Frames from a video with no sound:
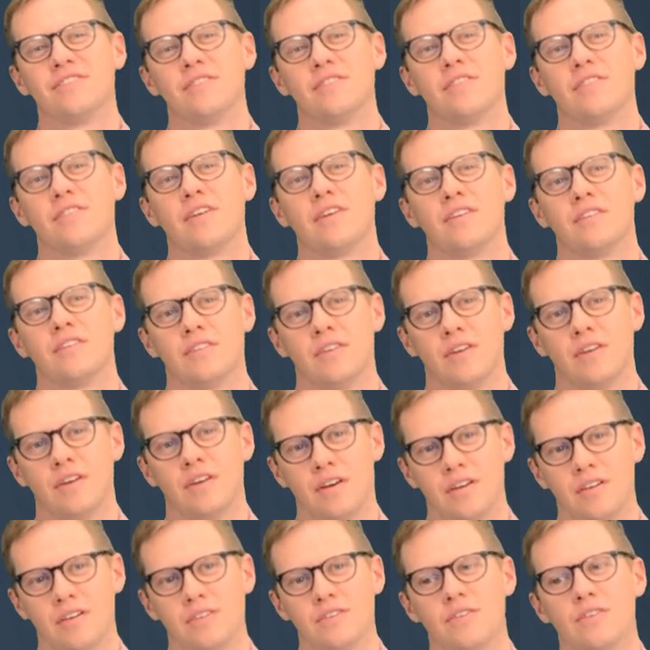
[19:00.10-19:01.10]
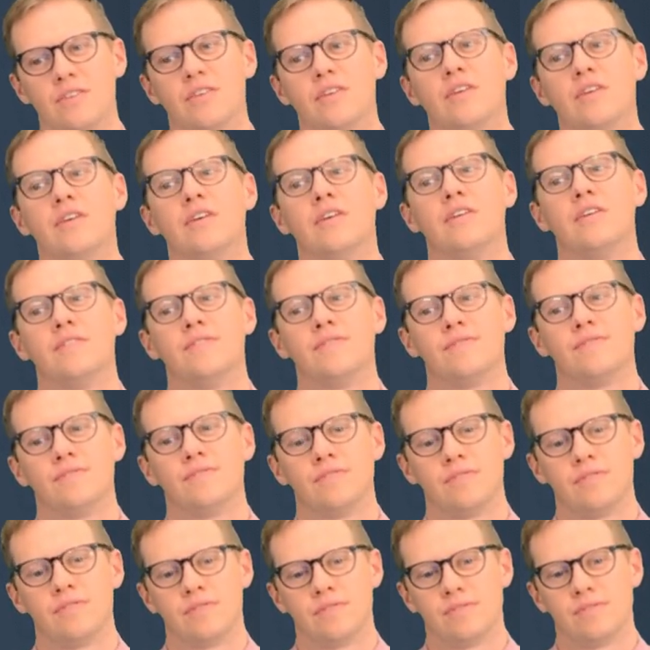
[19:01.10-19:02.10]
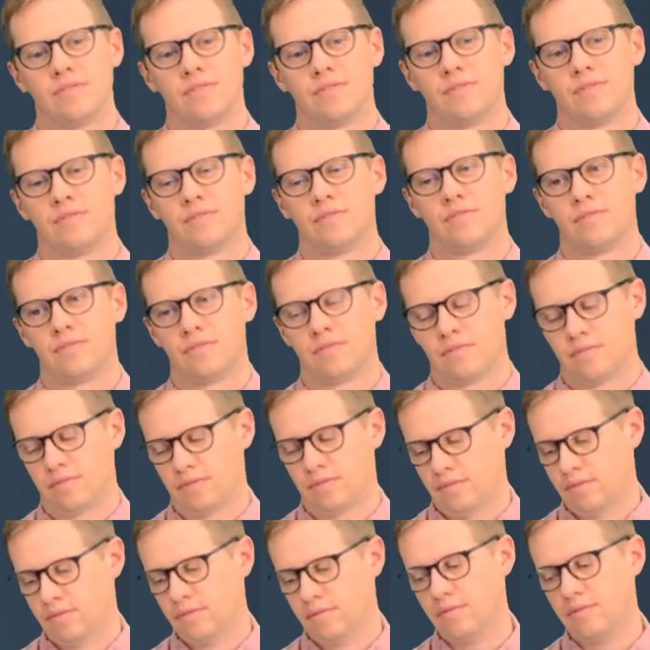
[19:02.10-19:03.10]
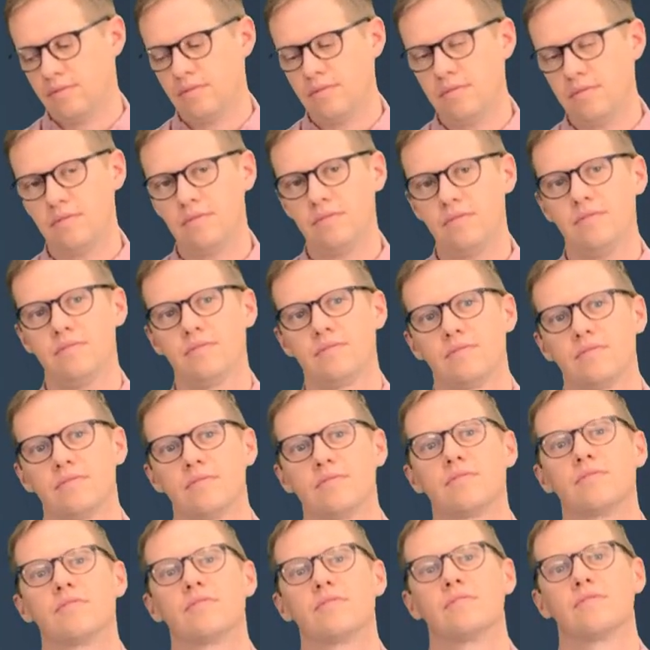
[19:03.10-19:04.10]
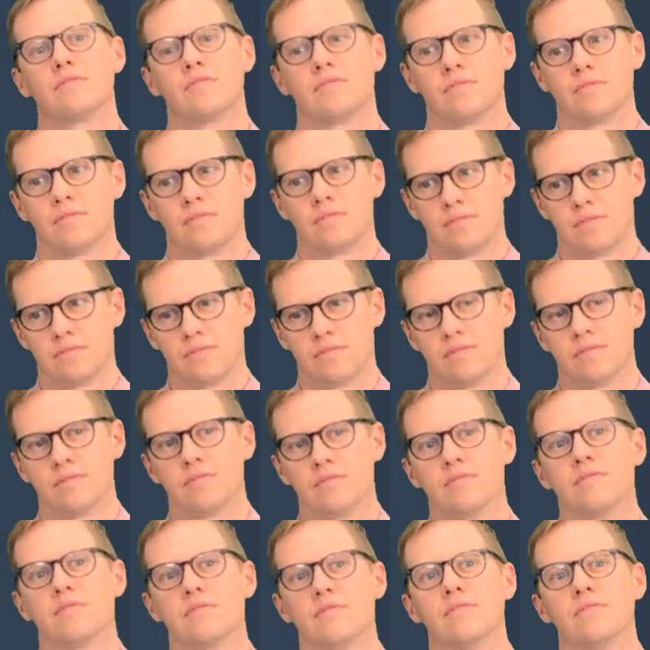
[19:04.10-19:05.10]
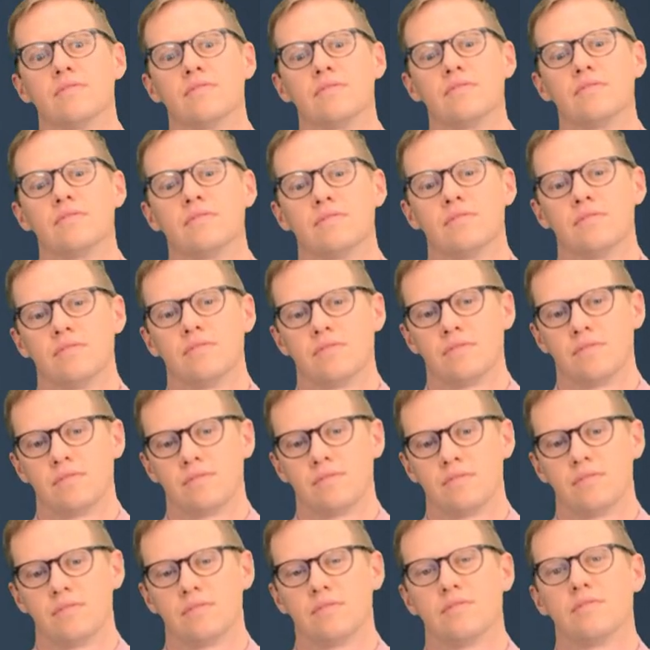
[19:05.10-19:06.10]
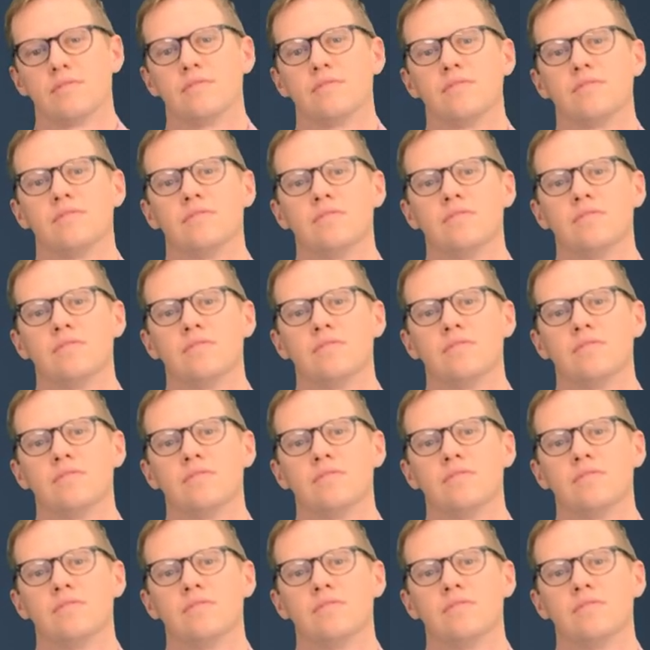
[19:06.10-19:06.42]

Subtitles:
(silent)